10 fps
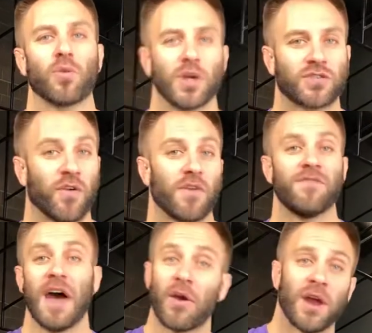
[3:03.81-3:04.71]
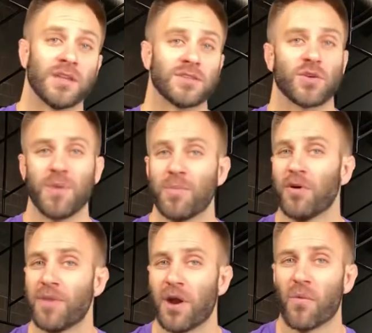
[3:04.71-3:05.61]
which for veterans or people
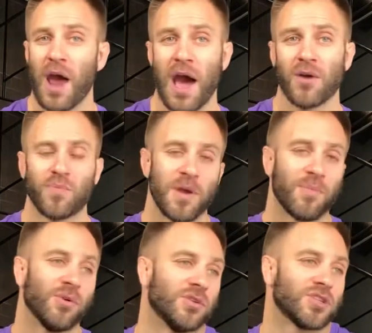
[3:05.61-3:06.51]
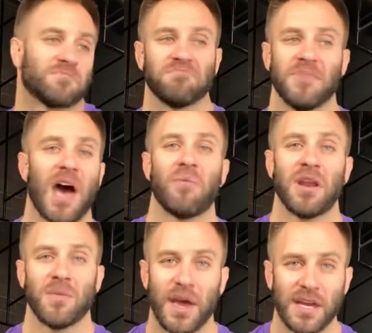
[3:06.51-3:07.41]
who've been around or people who are just not ready
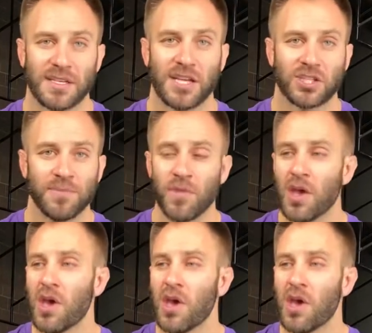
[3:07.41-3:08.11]
to pay attention,